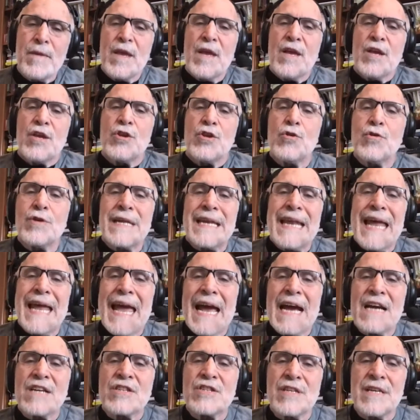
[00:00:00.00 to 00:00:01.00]
you can
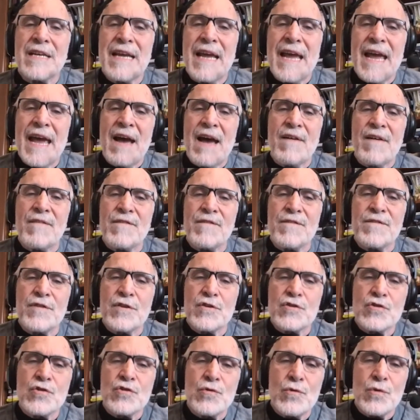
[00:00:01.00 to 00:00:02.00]
actually have
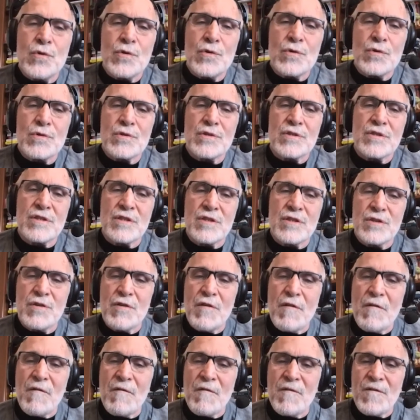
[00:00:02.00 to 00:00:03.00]
the tools
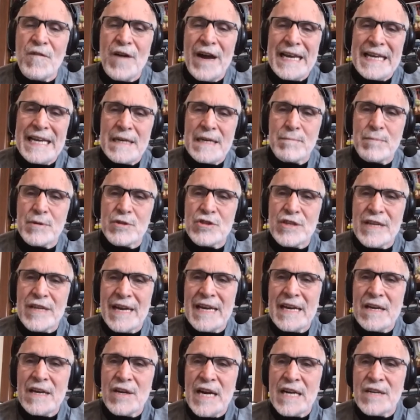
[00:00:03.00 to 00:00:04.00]
to fight it. But you got
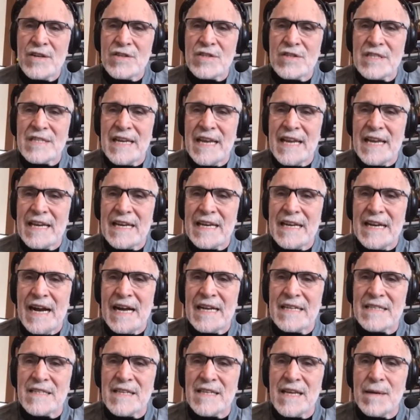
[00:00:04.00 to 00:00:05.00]
to understand
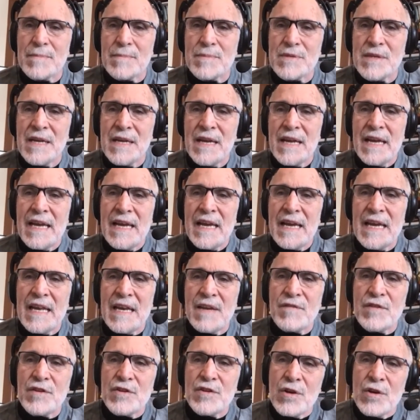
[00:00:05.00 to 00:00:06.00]
concepts.
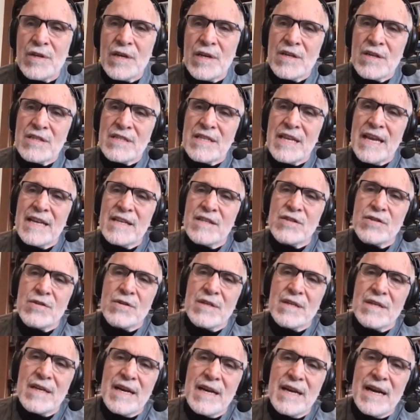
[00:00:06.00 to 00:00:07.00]
And if you don't understand
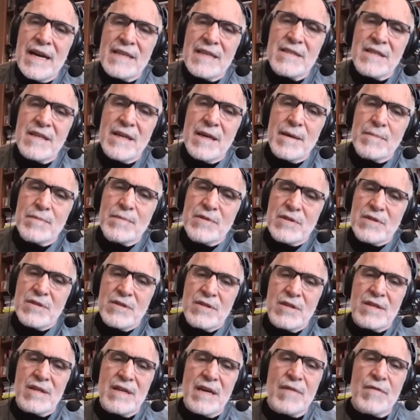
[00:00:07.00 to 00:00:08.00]
certain concepts,
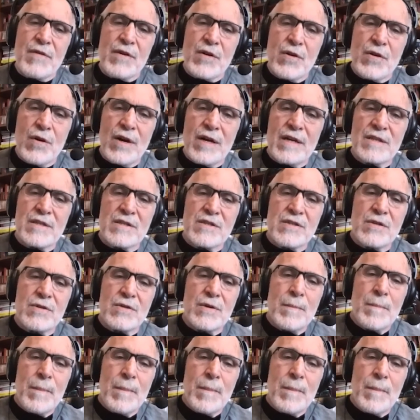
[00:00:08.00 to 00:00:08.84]
you're never going to